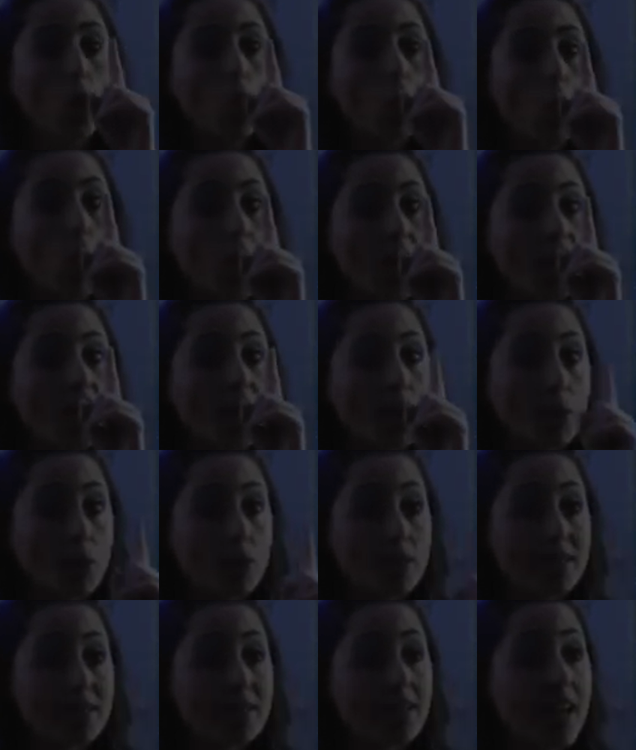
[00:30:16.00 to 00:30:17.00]
When the
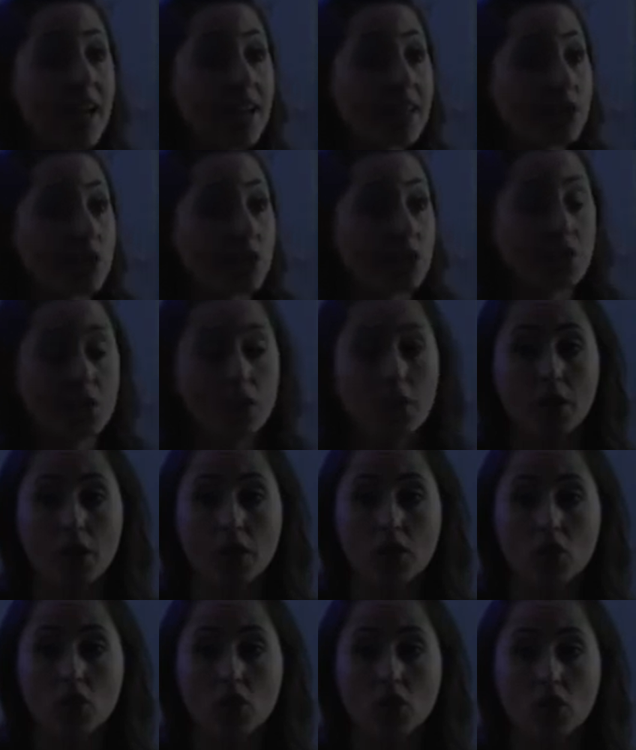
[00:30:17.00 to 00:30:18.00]
person has
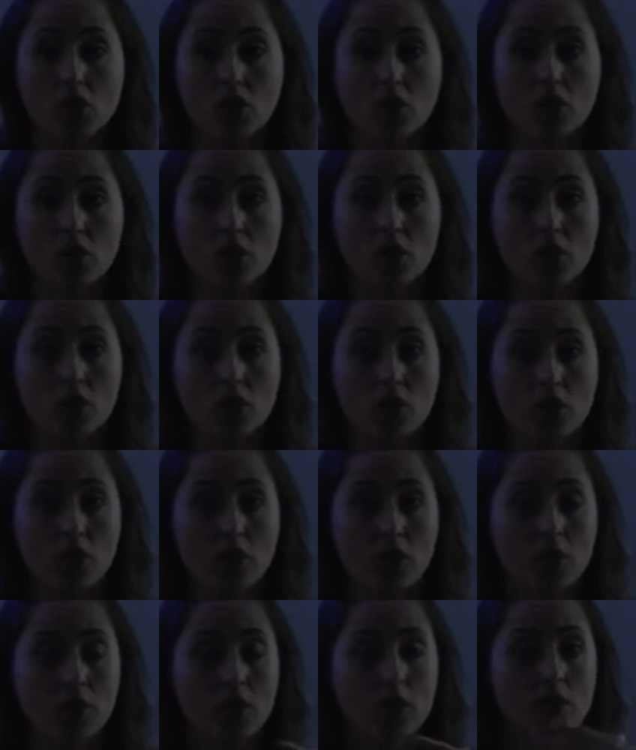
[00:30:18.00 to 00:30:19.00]
finished
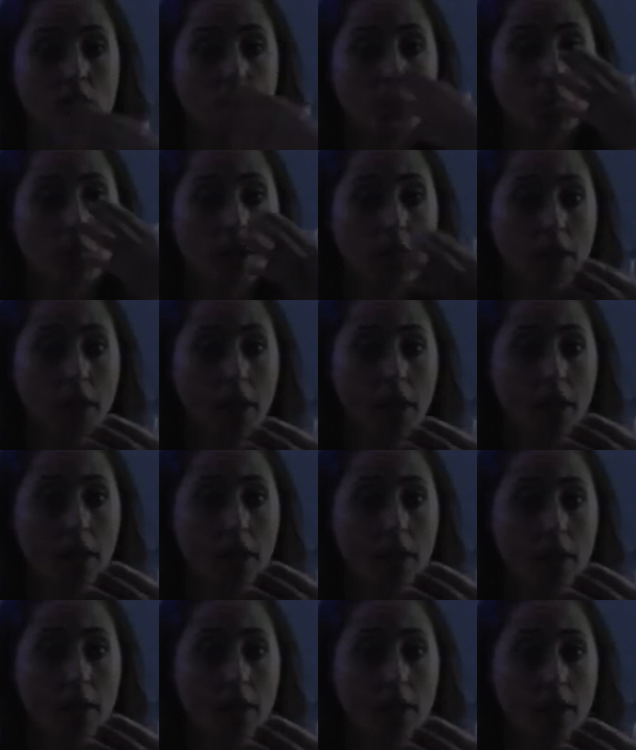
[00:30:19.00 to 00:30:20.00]

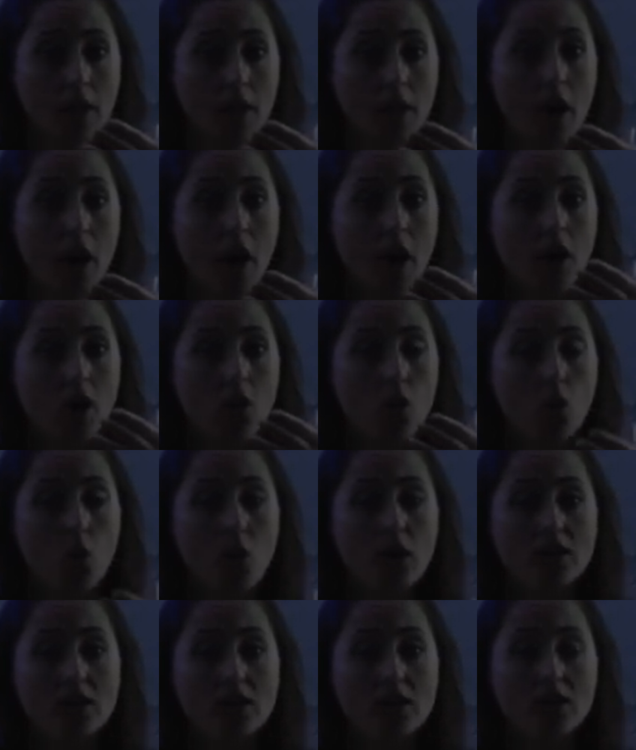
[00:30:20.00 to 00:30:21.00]
speaking, and
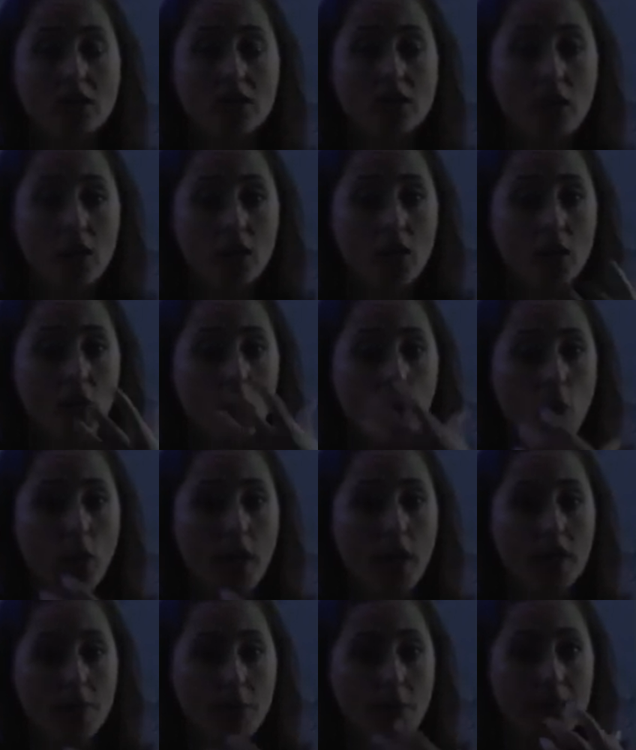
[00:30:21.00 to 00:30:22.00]
once that we
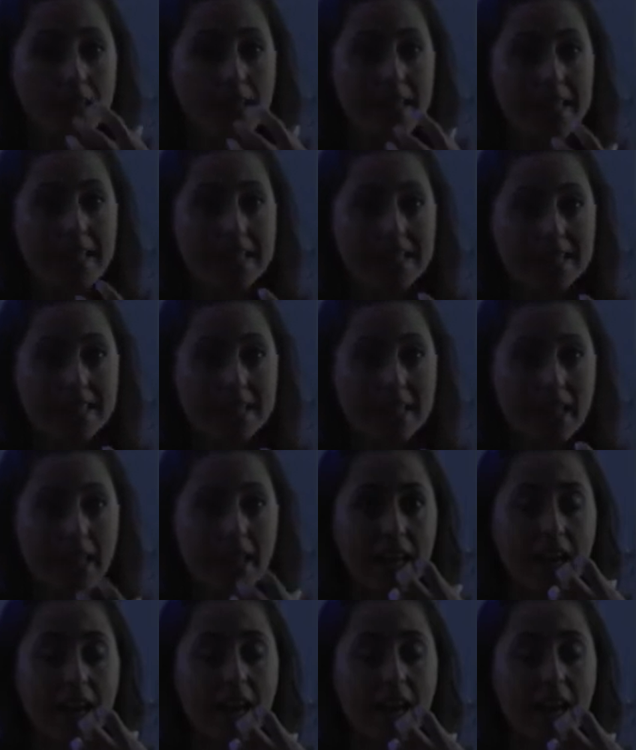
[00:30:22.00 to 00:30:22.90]
have been listening